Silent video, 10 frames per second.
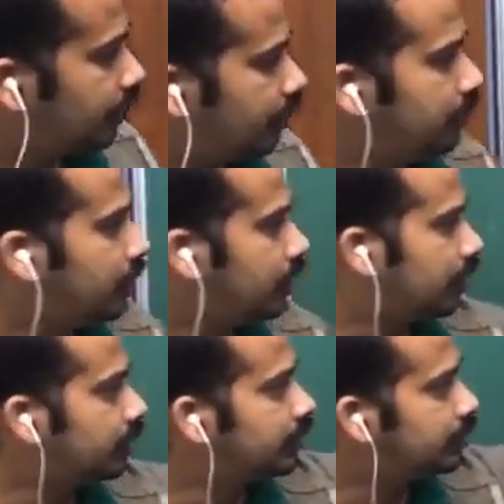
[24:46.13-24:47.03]
from
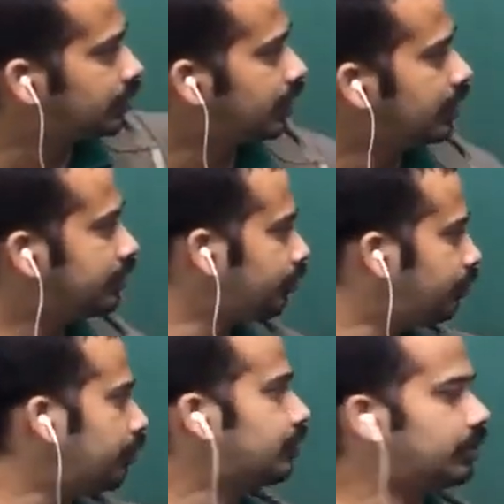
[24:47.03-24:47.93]
this range
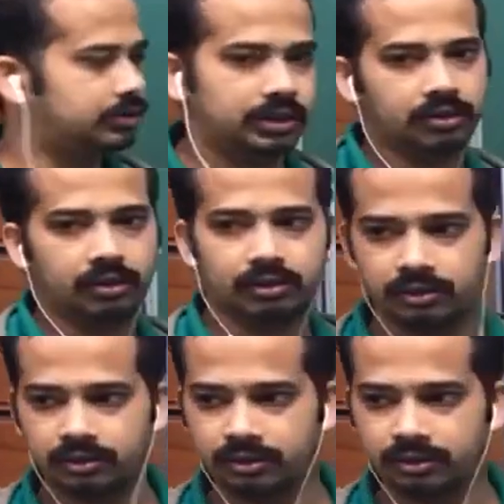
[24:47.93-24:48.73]
of photons and all,